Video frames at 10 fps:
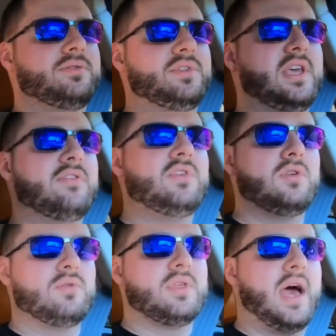give
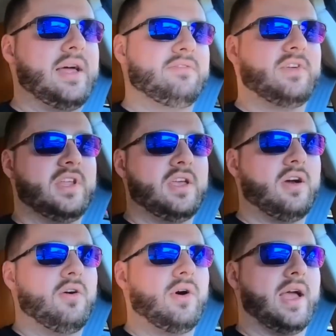you that
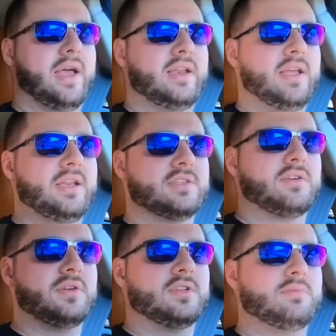video, and it is
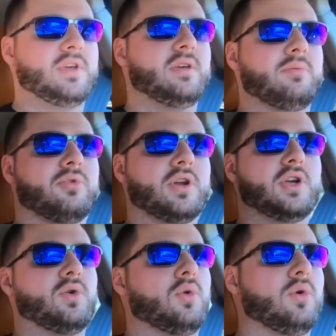going to be pretty
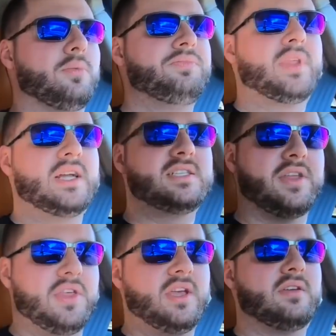cool. It's
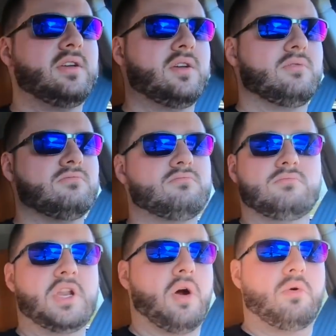nothing,
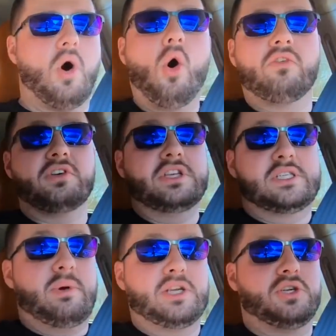you know, overly
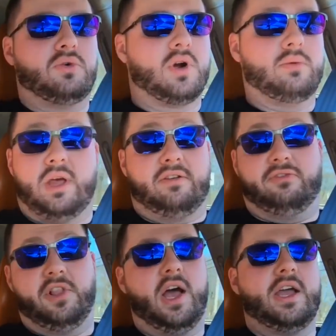special where I'm like
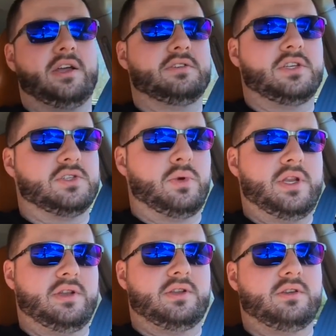flying to
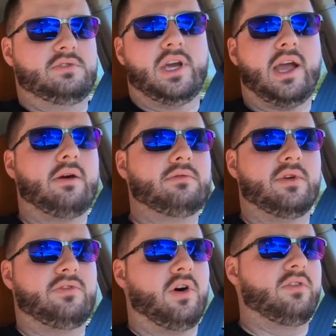Sweden to check out the
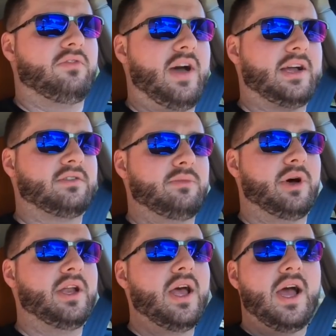Volvo factory,
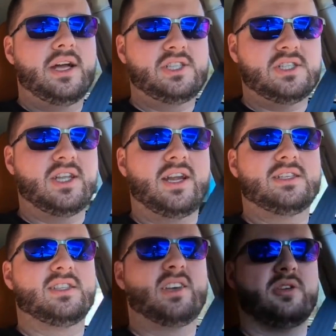but it's just a
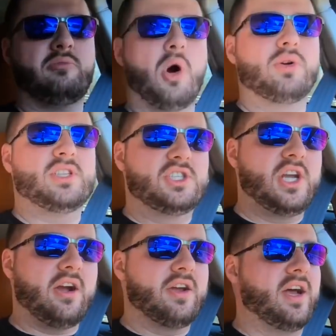nice little bonus
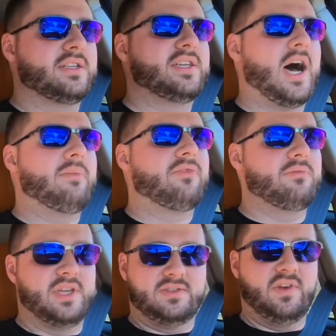cherry on top from
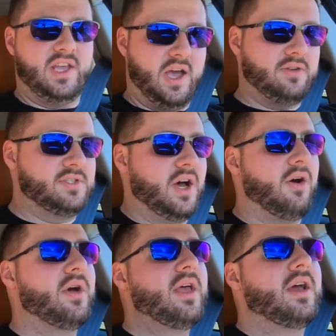this video.
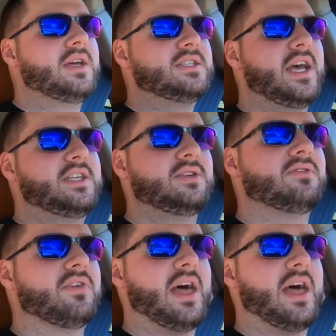So stay tuned for